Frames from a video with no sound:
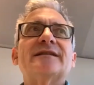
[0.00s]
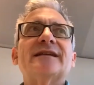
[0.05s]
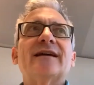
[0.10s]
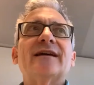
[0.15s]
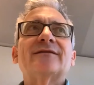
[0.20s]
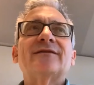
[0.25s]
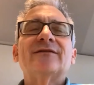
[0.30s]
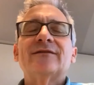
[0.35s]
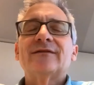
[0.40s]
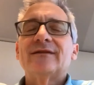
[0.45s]

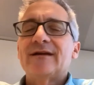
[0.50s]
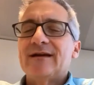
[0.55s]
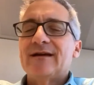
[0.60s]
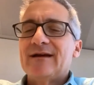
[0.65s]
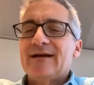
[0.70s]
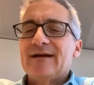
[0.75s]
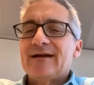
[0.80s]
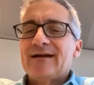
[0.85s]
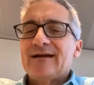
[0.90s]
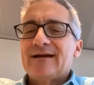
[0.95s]
sector,
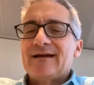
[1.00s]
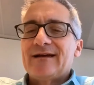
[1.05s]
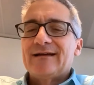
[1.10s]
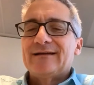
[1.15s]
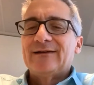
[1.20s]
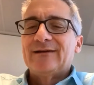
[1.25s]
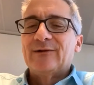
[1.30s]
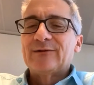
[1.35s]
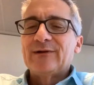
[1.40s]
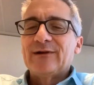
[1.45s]

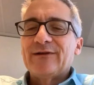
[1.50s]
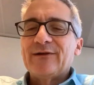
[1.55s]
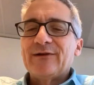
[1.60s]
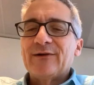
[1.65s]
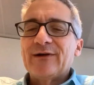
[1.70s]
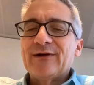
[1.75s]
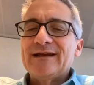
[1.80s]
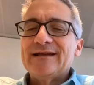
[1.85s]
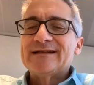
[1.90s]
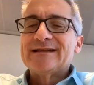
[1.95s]
local
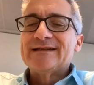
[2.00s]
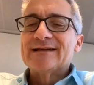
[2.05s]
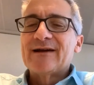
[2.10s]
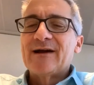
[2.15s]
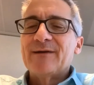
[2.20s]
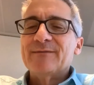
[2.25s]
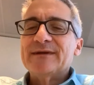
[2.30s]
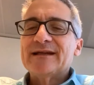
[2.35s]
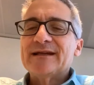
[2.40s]
authorities to come